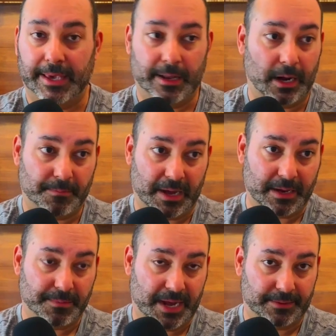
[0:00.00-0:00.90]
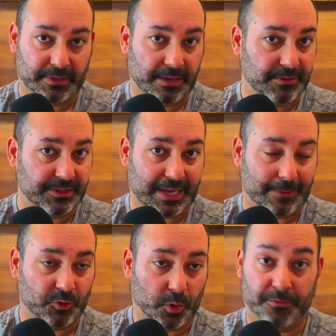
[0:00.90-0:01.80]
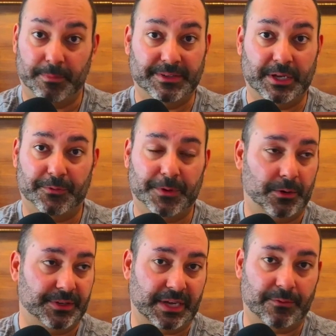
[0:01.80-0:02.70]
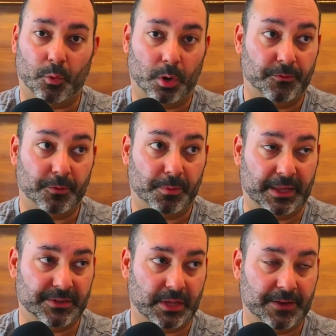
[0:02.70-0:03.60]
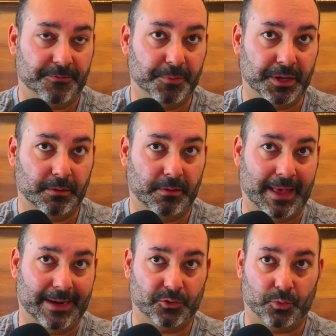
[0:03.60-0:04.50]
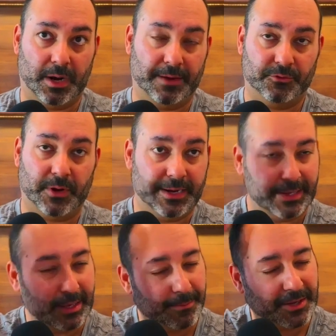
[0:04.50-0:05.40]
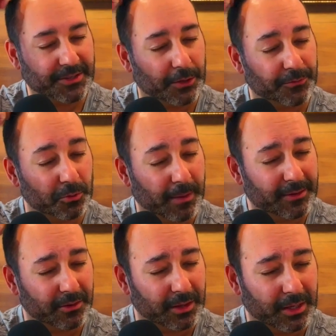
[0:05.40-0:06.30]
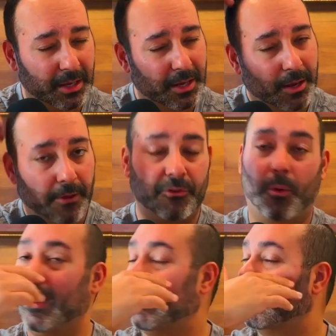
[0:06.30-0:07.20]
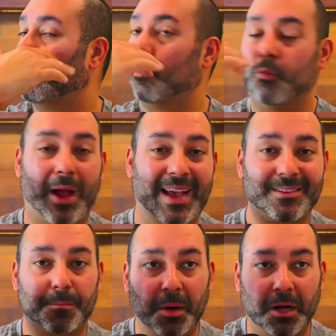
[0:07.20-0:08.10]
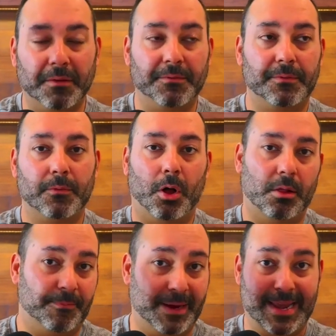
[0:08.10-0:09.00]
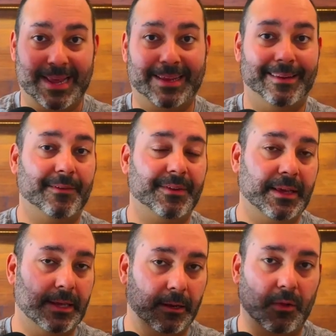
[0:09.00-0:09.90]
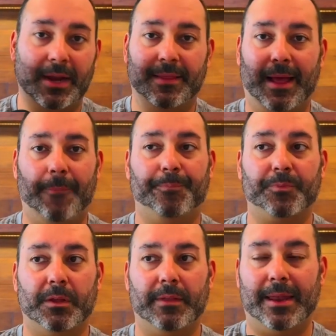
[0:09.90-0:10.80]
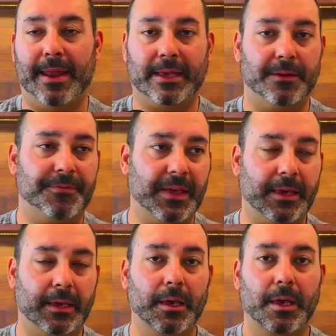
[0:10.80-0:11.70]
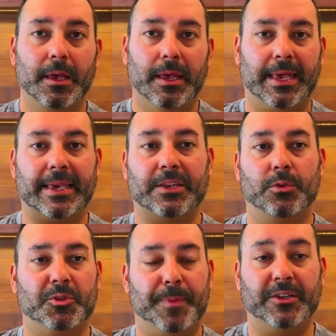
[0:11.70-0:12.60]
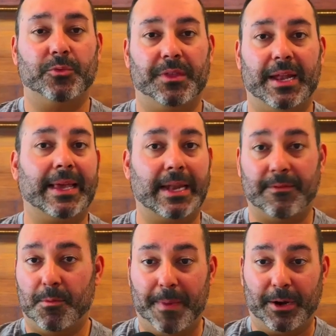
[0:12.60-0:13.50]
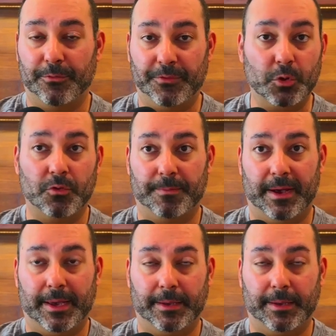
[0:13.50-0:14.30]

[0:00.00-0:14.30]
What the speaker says: again, I am not giving a sob story for myself here because I have a wonderful, blessed life, but that is where I've tried to get myself to mentally so I can rise above all of my negativity and a lot of that negative thinking and get to a space where then I can have a better view